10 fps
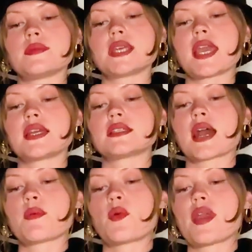taking
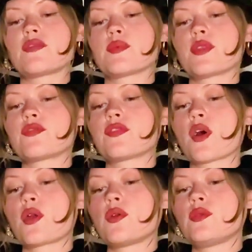time away from the
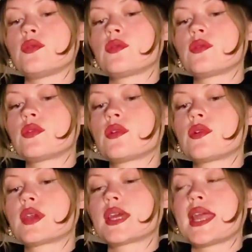phone,
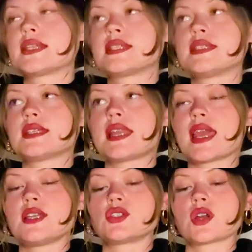connecting to
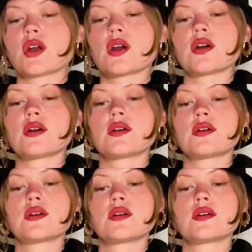nature,
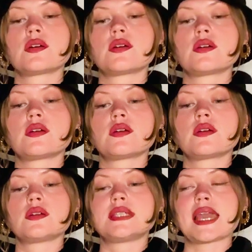
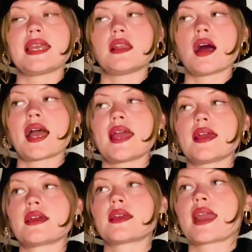
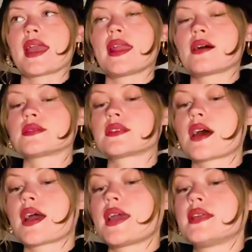daylight, getting
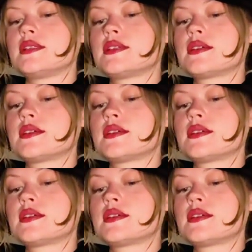outside,